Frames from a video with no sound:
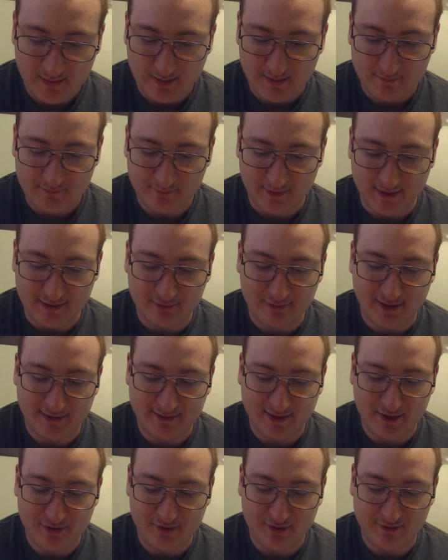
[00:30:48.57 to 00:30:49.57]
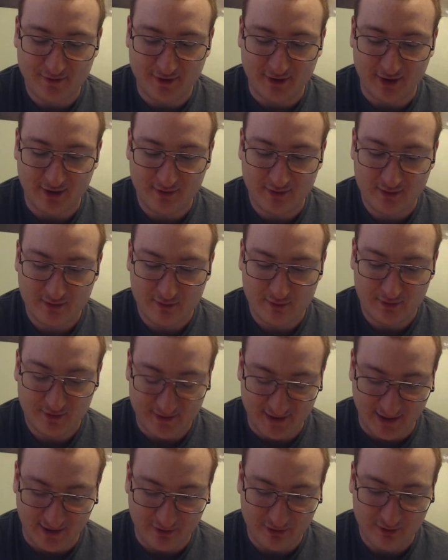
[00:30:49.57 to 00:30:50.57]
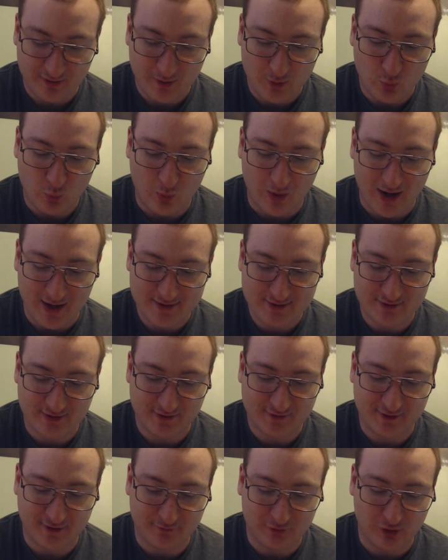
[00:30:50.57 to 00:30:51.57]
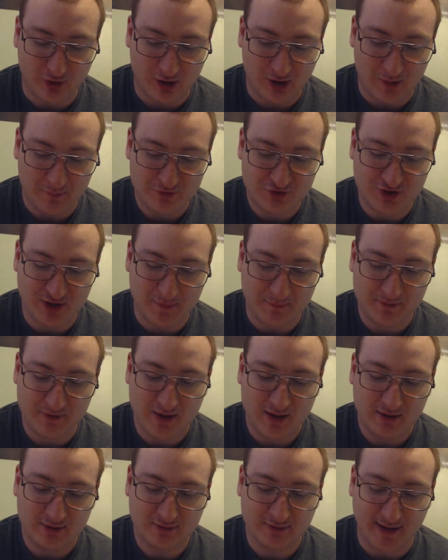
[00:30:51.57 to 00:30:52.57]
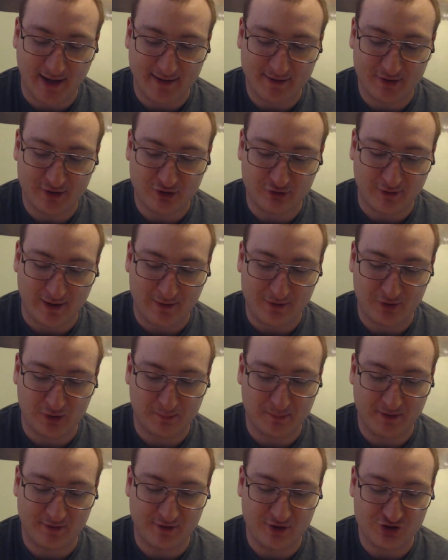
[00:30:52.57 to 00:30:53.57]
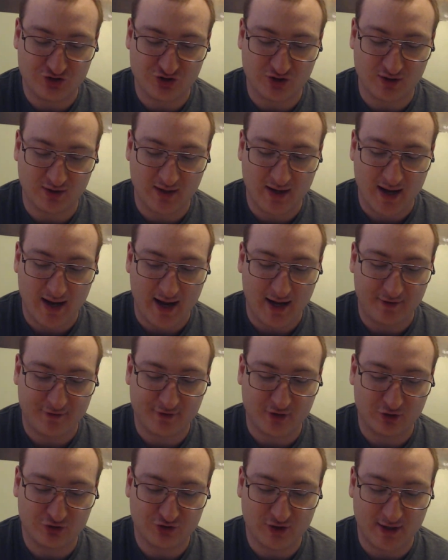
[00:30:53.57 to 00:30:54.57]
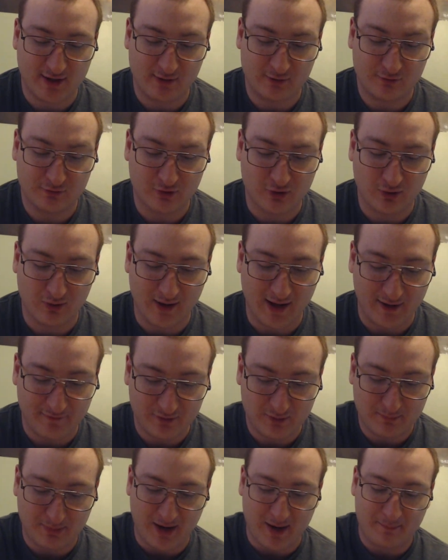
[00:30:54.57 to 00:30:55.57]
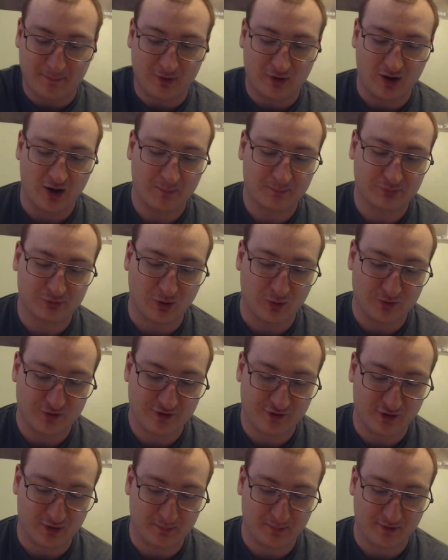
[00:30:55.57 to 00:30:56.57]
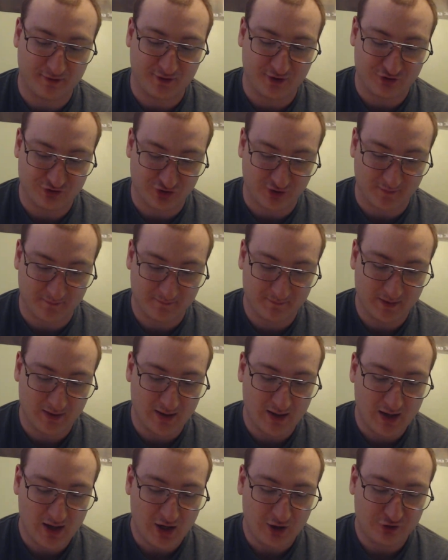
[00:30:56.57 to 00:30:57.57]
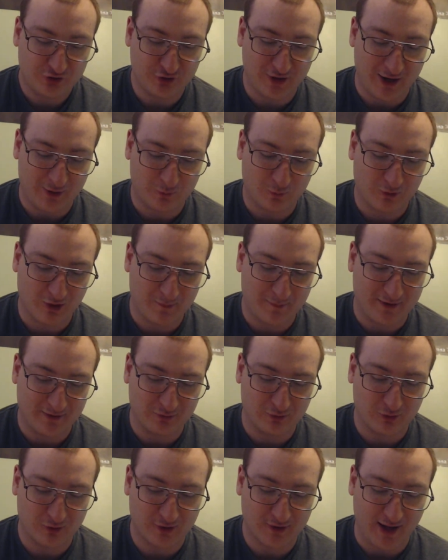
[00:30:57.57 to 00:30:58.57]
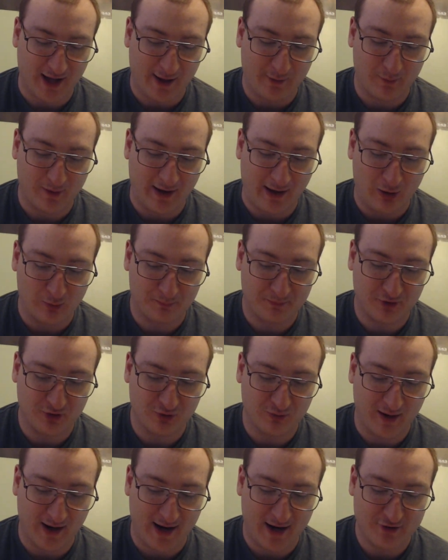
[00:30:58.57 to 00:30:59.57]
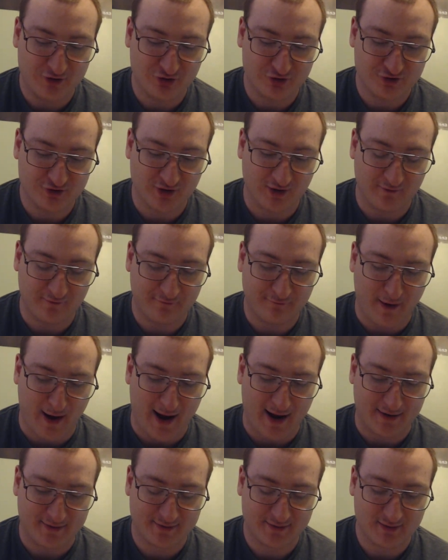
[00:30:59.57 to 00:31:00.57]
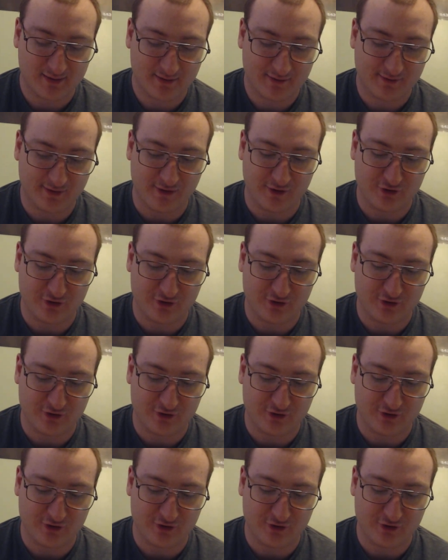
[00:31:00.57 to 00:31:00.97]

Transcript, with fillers: Nikolai and Nathan Sith, Sith watched as several armed ships landed around their position and saw General Evan Piper approach their position. Do not worry, my lord, I will help you and your son fast, said the